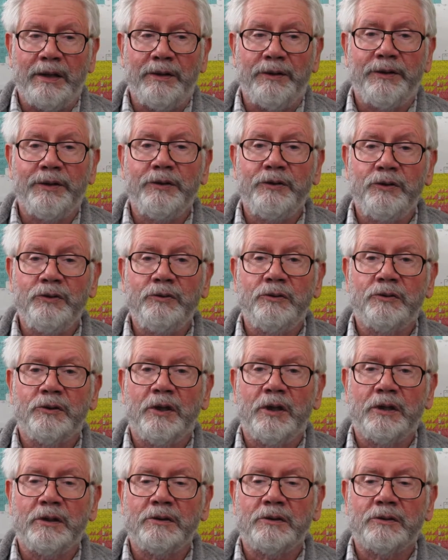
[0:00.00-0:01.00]
the
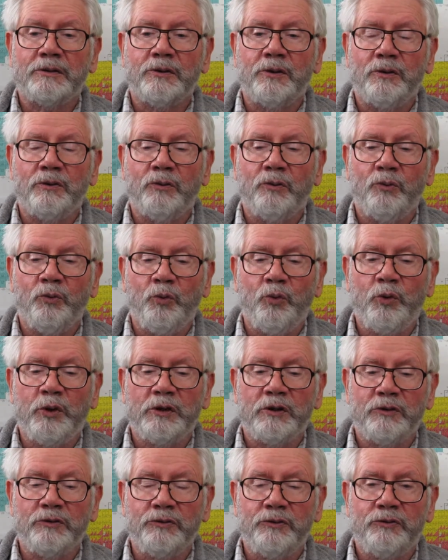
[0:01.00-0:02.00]
neutrons
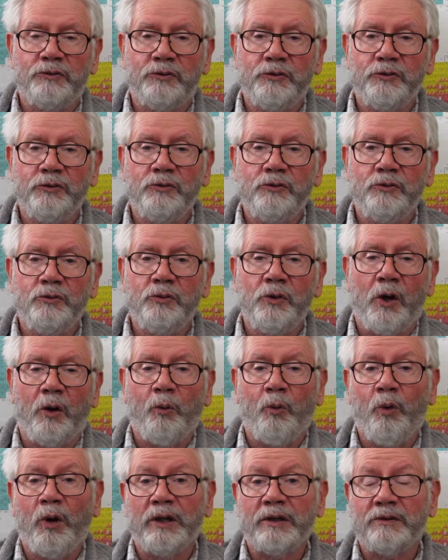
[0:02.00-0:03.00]
will do
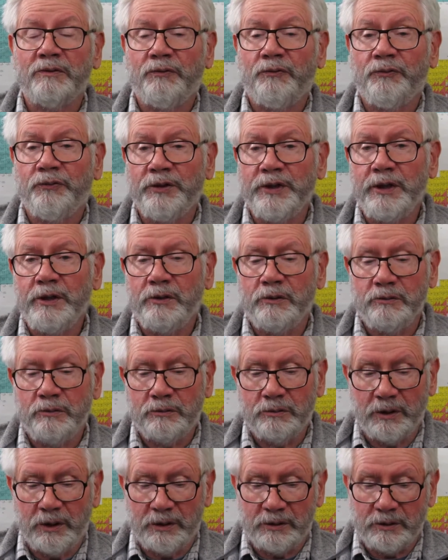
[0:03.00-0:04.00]
what free
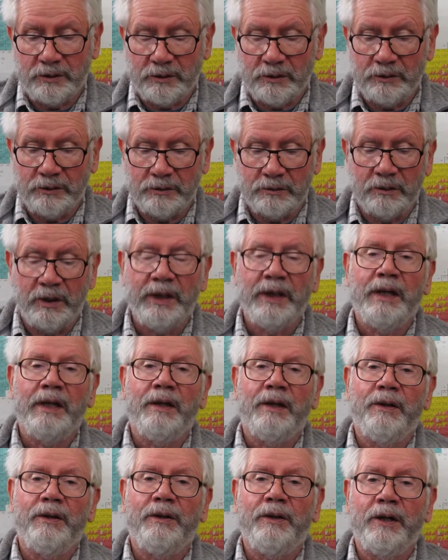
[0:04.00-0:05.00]
neutrons do.
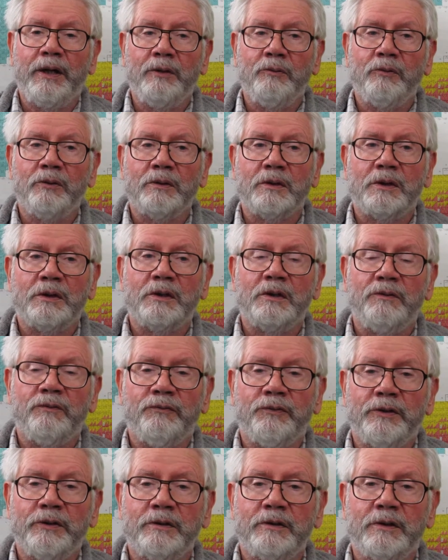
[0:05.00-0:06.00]
They will
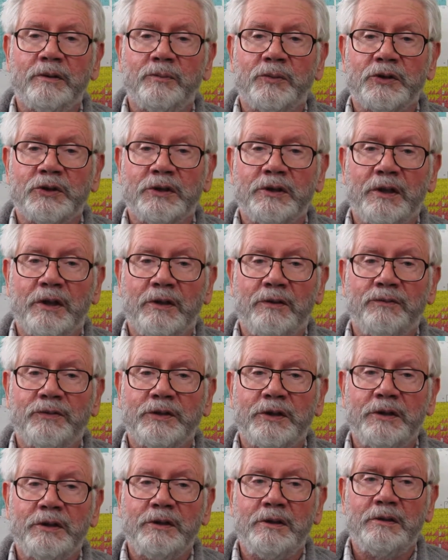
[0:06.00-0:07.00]
convert
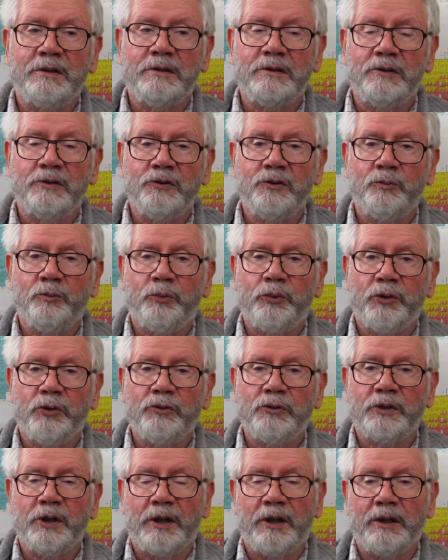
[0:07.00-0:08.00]
themselves into
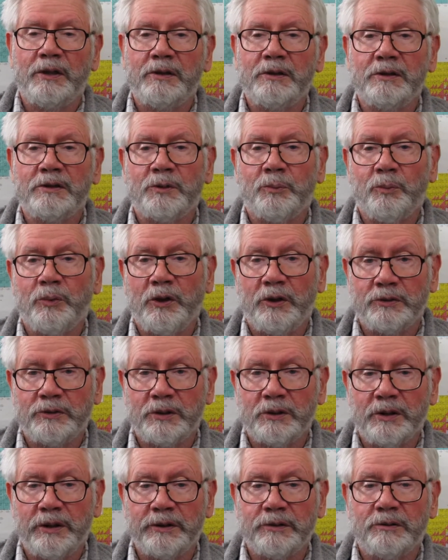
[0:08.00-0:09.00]
protons
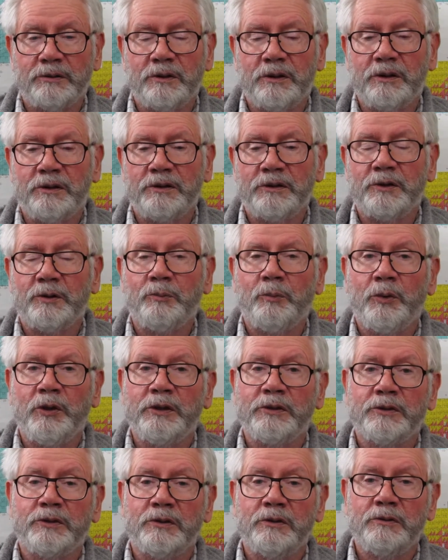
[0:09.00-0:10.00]
plus electrons
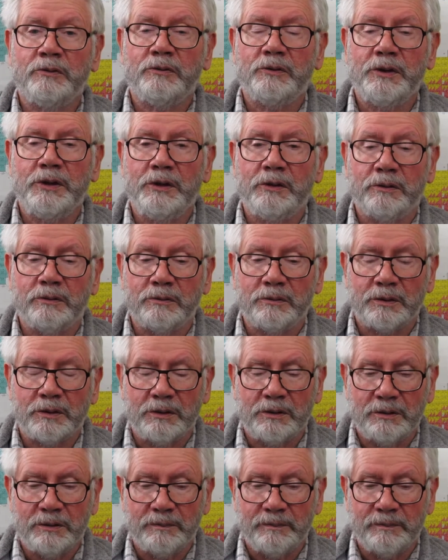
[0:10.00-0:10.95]
plus neutrinos.